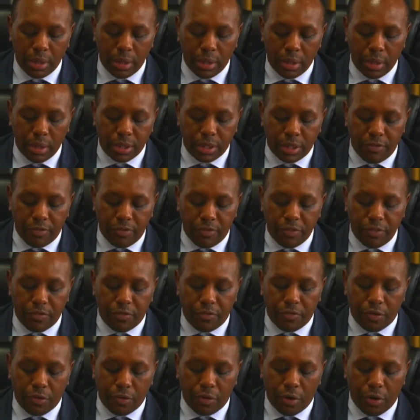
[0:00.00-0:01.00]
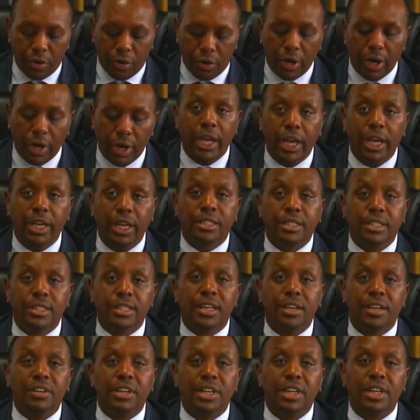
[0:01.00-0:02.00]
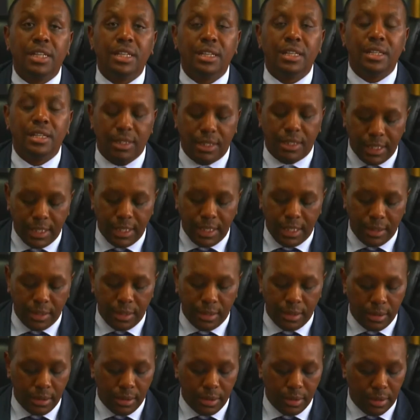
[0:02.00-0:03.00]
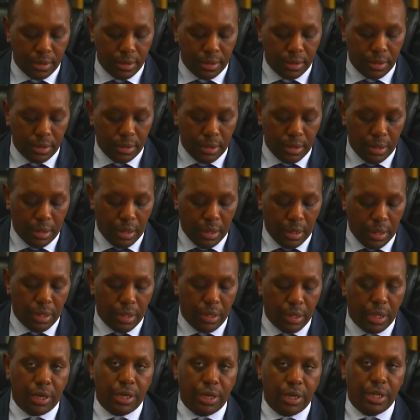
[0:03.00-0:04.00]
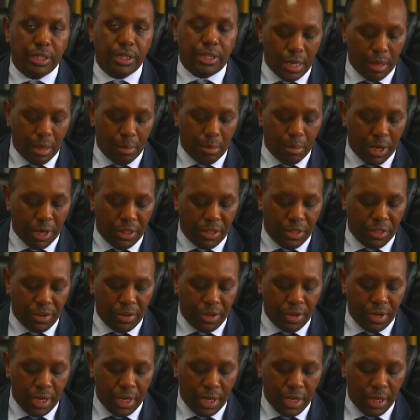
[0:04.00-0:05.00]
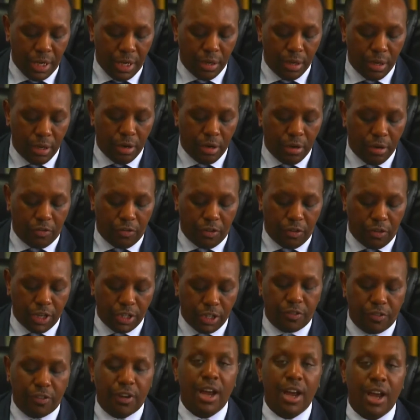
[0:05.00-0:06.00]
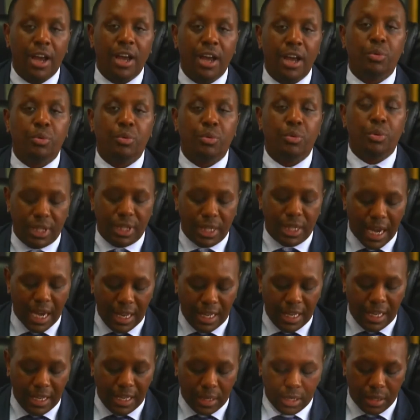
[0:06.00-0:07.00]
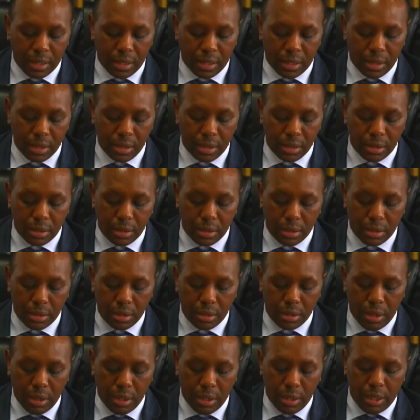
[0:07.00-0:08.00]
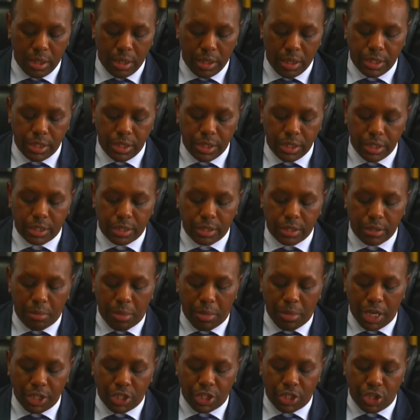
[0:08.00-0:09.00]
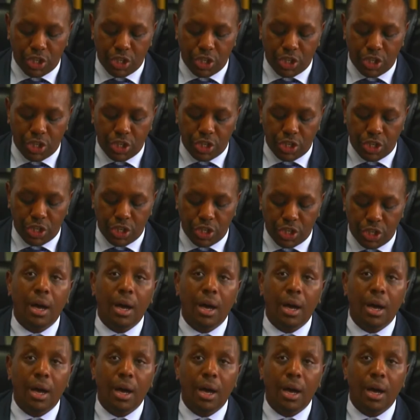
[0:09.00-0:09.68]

7487D. There is number three, Fresh Fry with Garlic. It is batch number